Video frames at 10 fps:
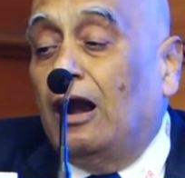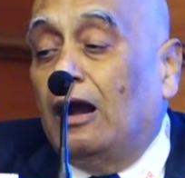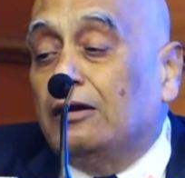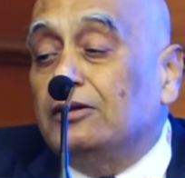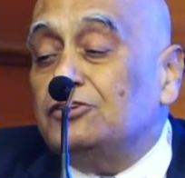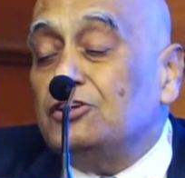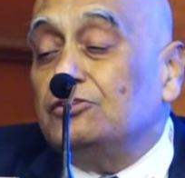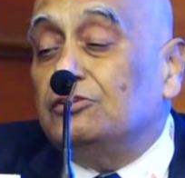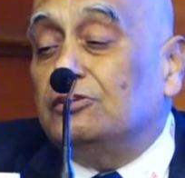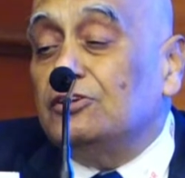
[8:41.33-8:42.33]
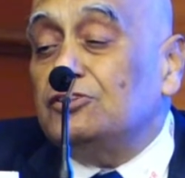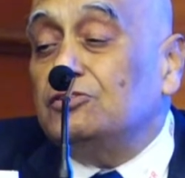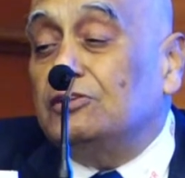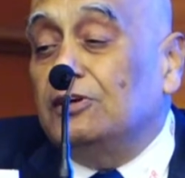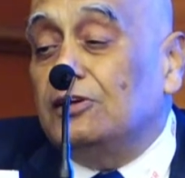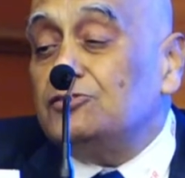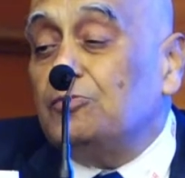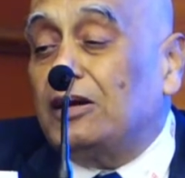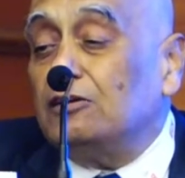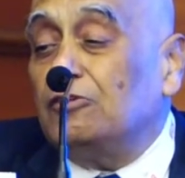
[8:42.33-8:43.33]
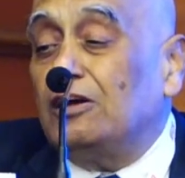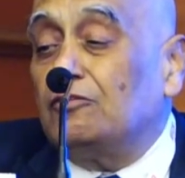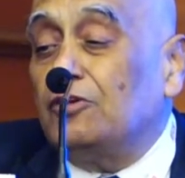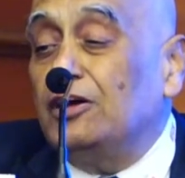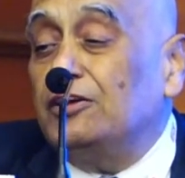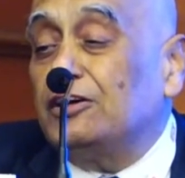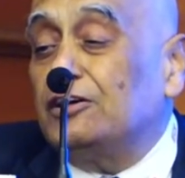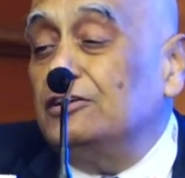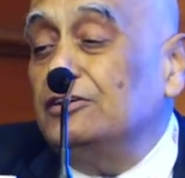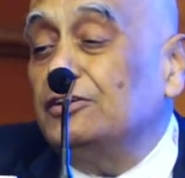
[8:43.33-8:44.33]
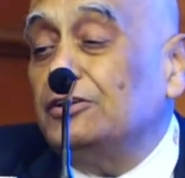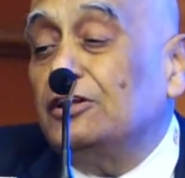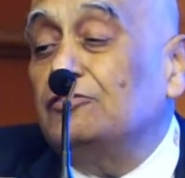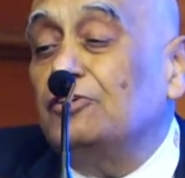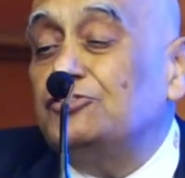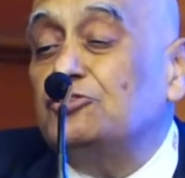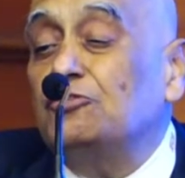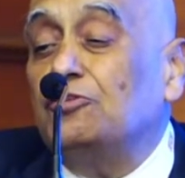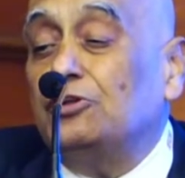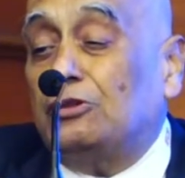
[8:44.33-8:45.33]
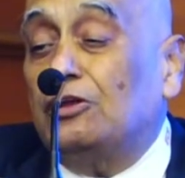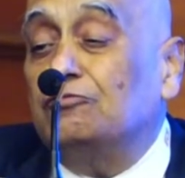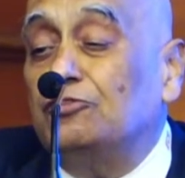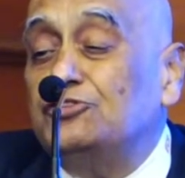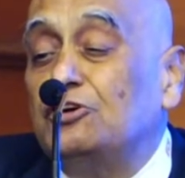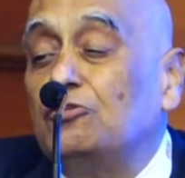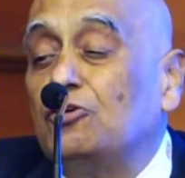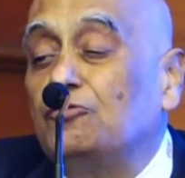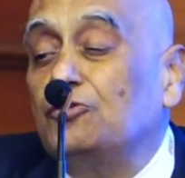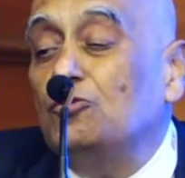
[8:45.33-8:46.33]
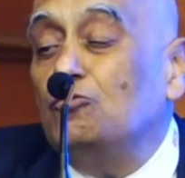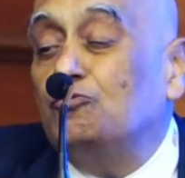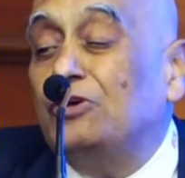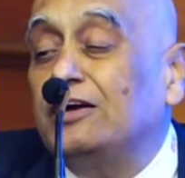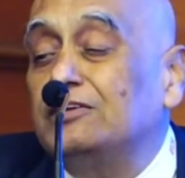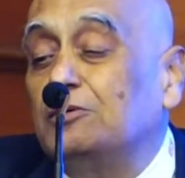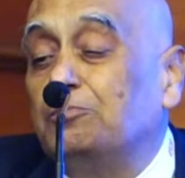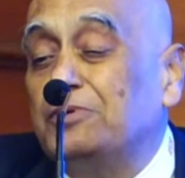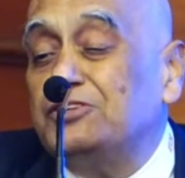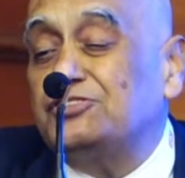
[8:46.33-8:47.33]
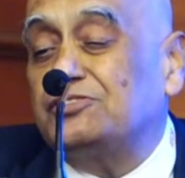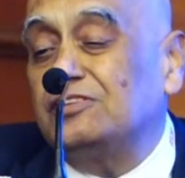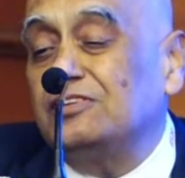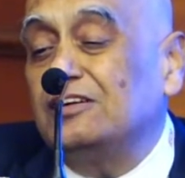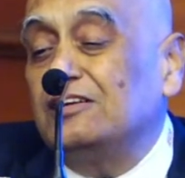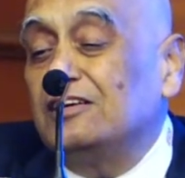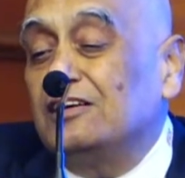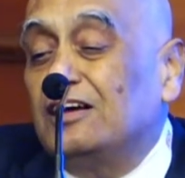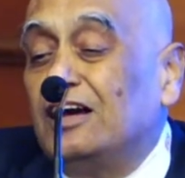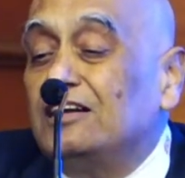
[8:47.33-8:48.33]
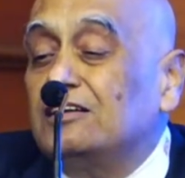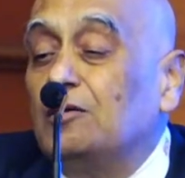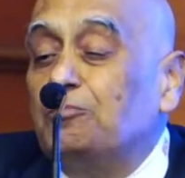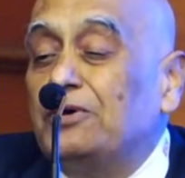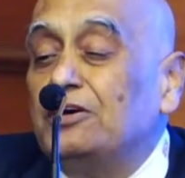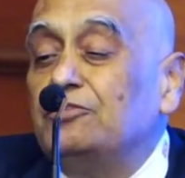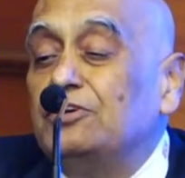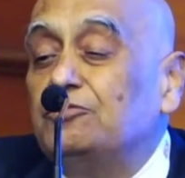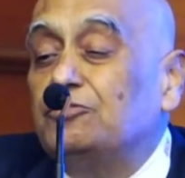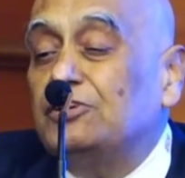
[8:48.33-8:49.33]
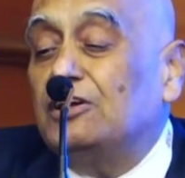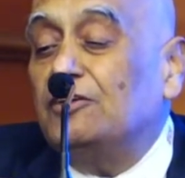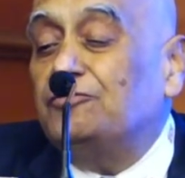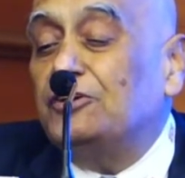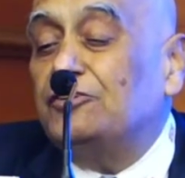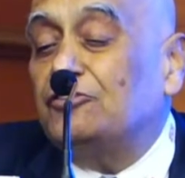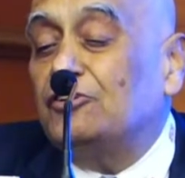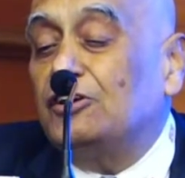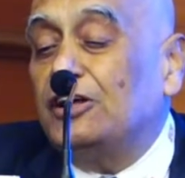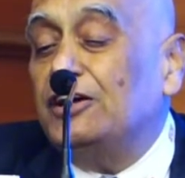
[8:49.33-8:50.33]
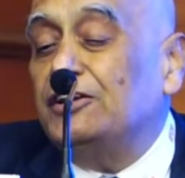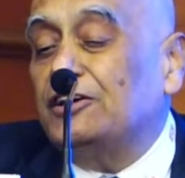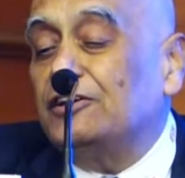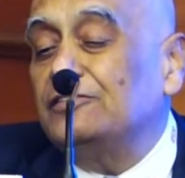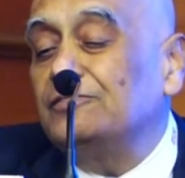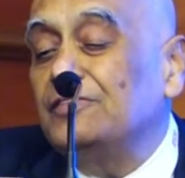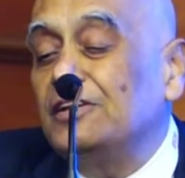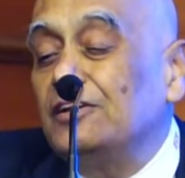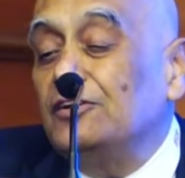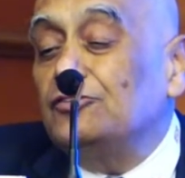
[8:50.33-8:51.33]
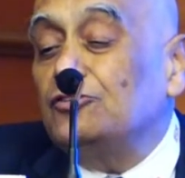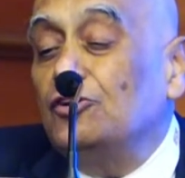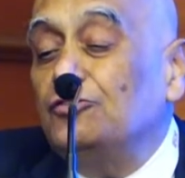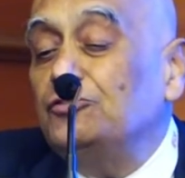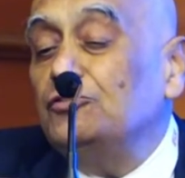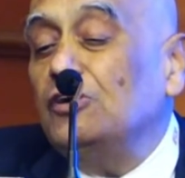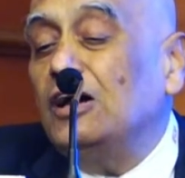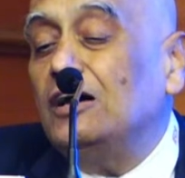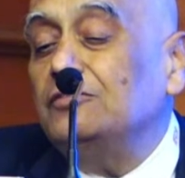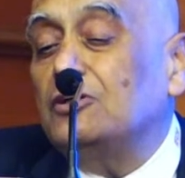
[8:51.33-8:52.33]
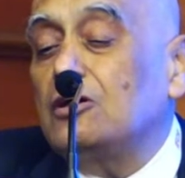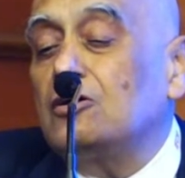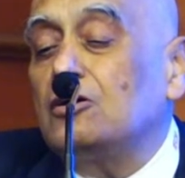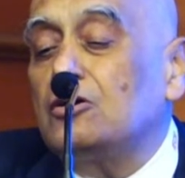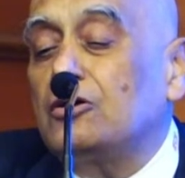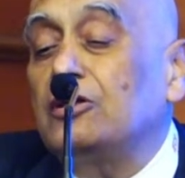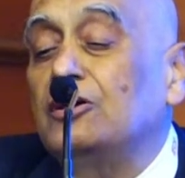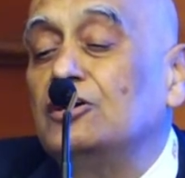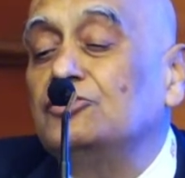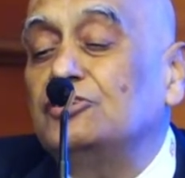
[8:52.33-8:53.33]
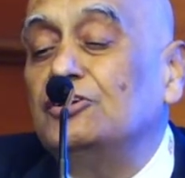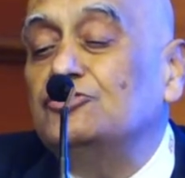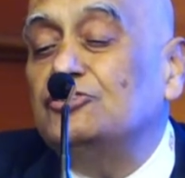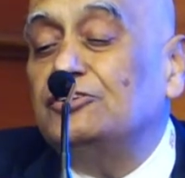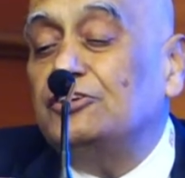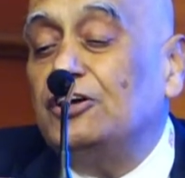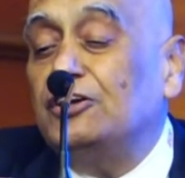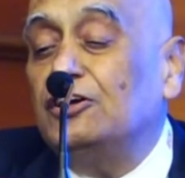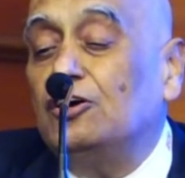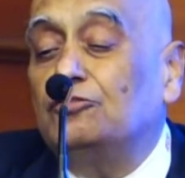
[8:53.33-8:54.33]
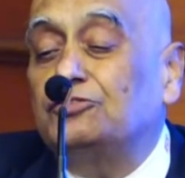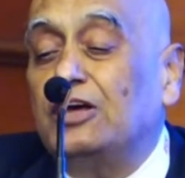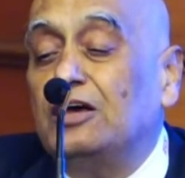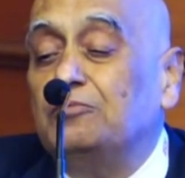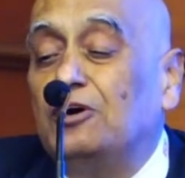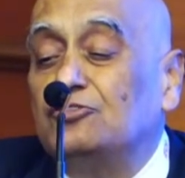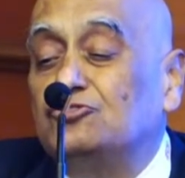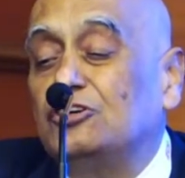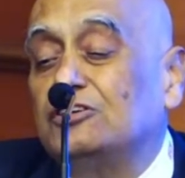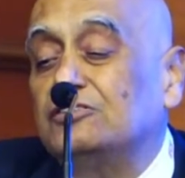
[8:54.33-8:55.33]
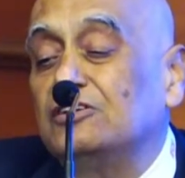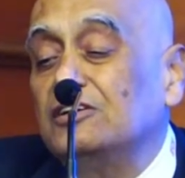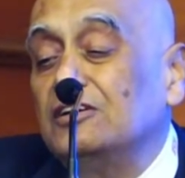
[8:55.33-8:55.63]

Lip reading: this mitral valve area in whichever view we get the best and compare it with the left atrial area. So if you have the regurgitant jet area of the MR jet,